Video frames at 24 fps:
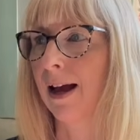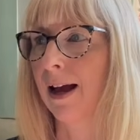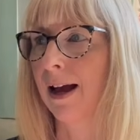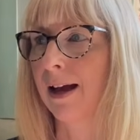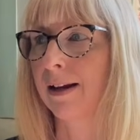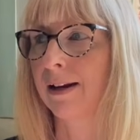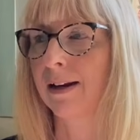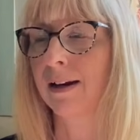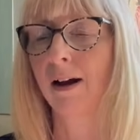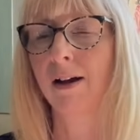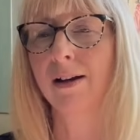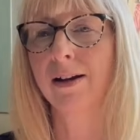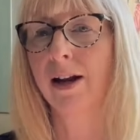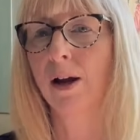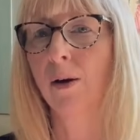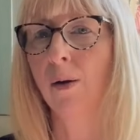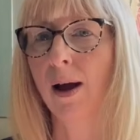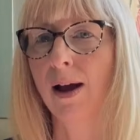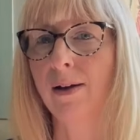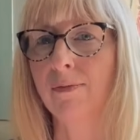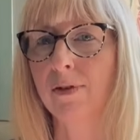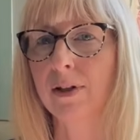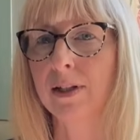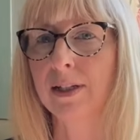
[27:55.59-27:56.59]
And I know I
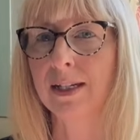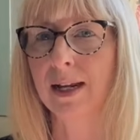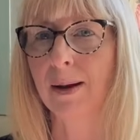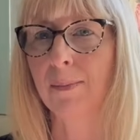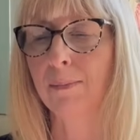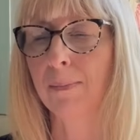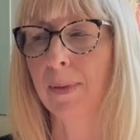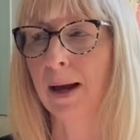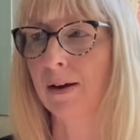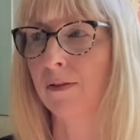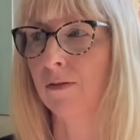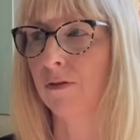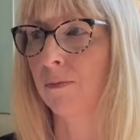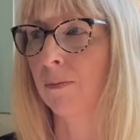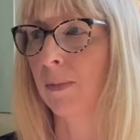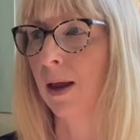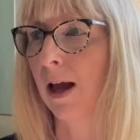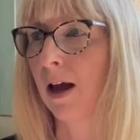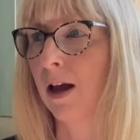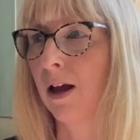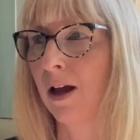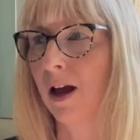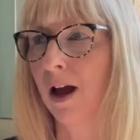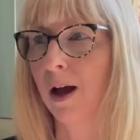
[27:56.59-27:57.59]
have to step back from
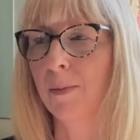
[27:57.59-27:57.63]
that.